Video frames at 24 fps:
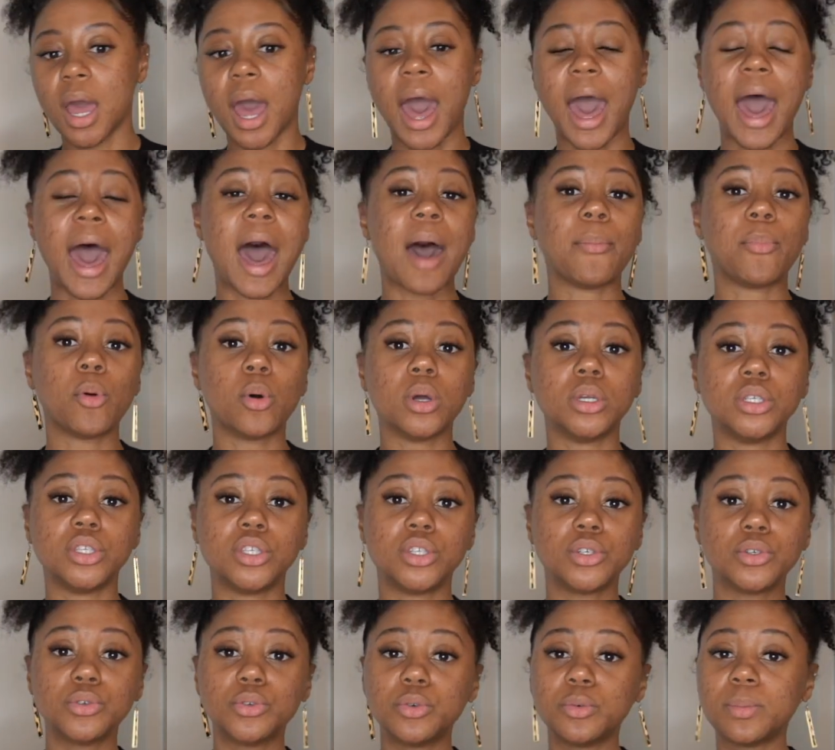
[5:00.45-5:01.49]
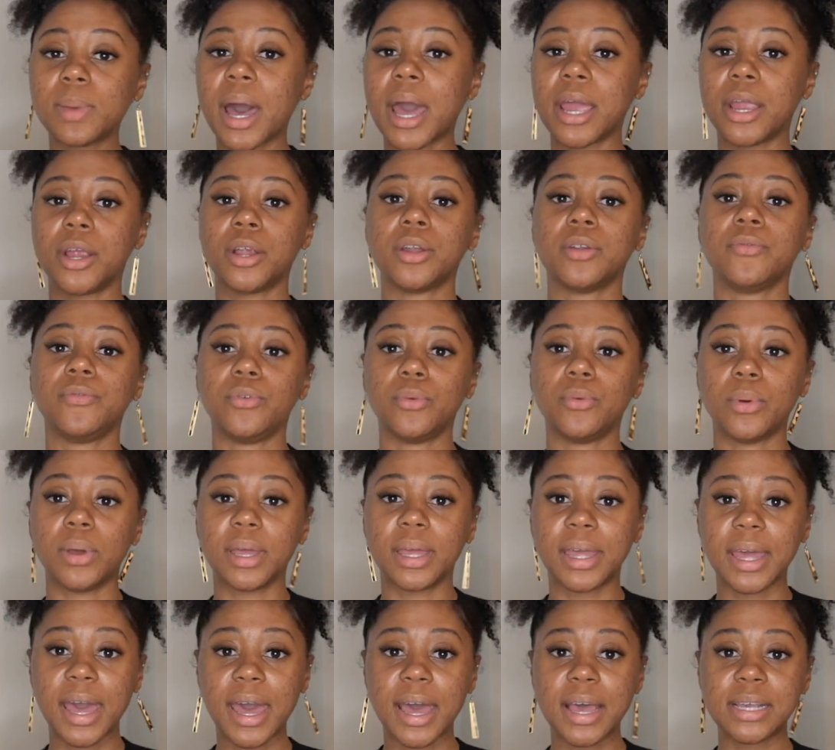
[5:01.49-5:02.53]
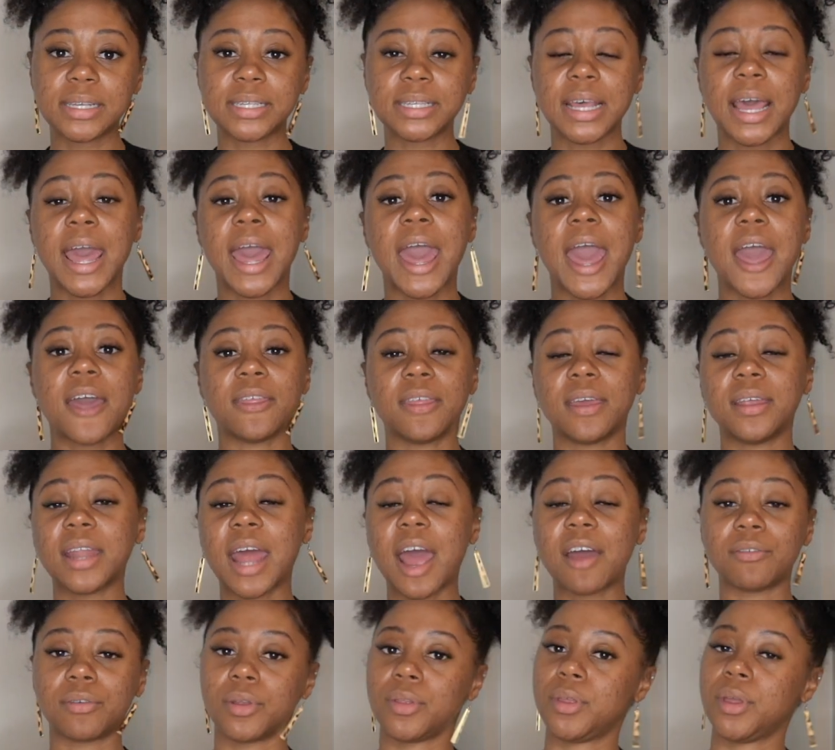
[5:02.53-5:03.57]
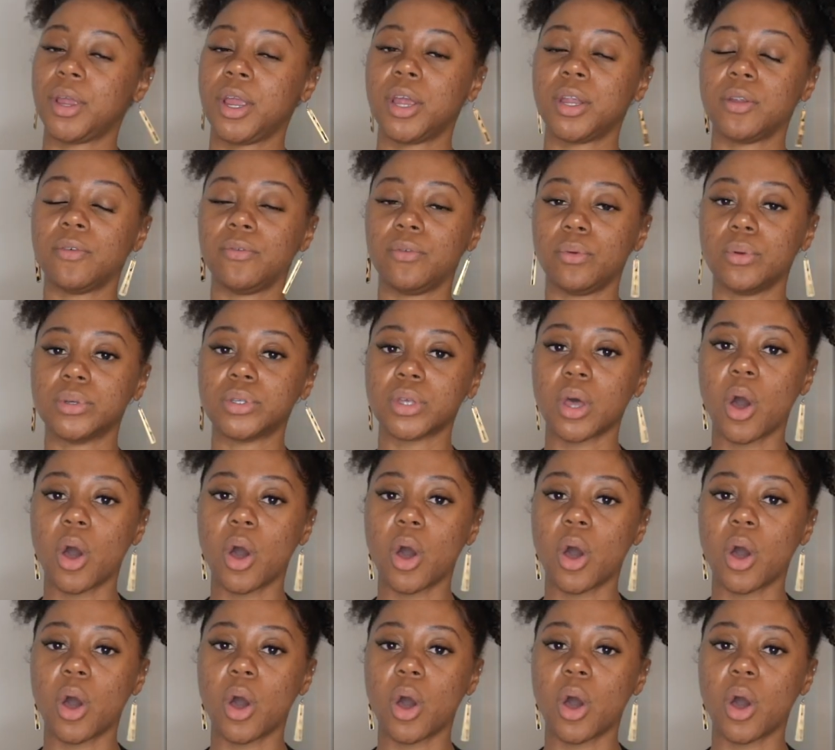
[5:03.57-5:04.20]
hop on Zoom, I interview a guest, and then after the interview is